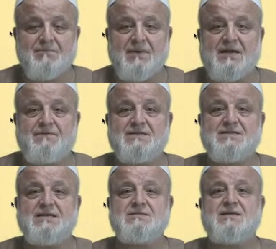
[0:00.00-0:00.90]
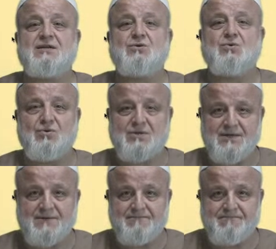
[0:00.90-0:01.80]
But if it's less than a
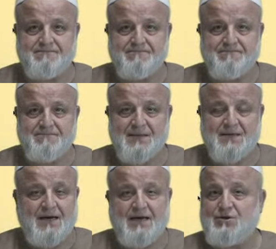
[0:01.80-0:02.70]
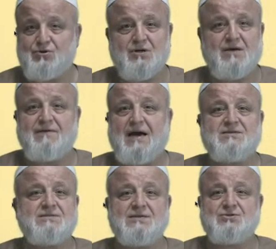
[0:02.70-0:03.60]
quarter and you don't have
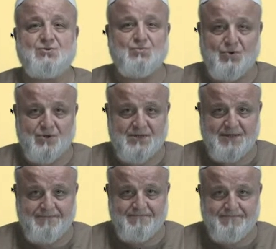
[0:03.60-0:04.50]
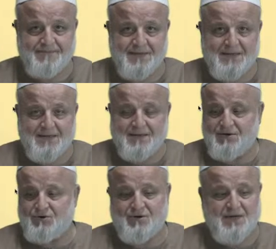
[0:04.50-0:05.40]
access to water,
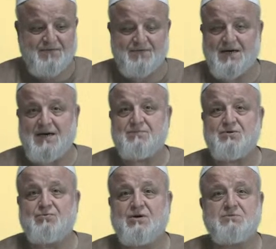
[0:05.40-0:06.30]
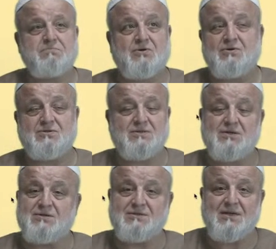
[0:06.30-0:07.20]
you don't have time to wash because
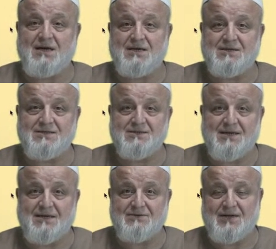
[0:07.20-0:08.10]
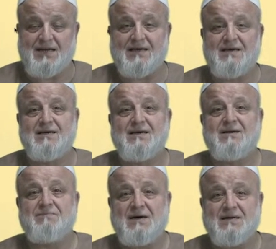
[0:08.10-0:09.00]
the salat is really
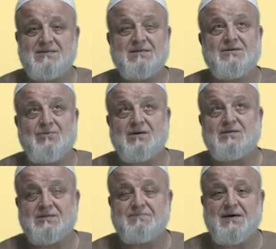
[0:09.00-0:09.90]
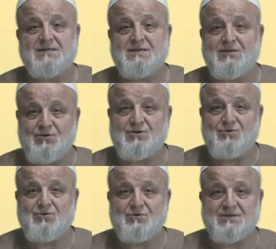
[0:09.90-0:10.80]
passing, the waqt is passing, you need to
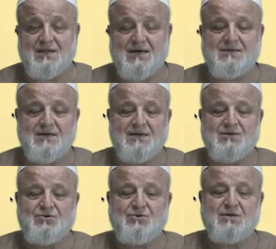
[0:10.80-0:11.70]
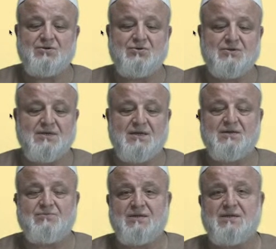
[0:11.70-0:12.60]
do your salat, you can do your
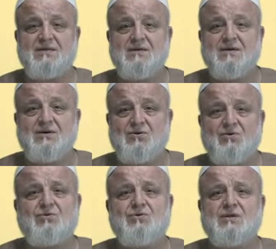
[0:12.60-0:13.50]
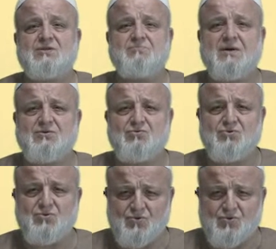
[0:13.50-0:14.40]
salat with it, although it is
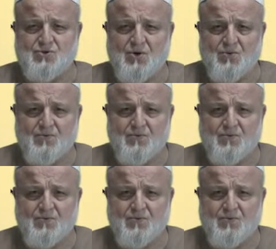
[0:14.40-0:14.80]
makruh to do so.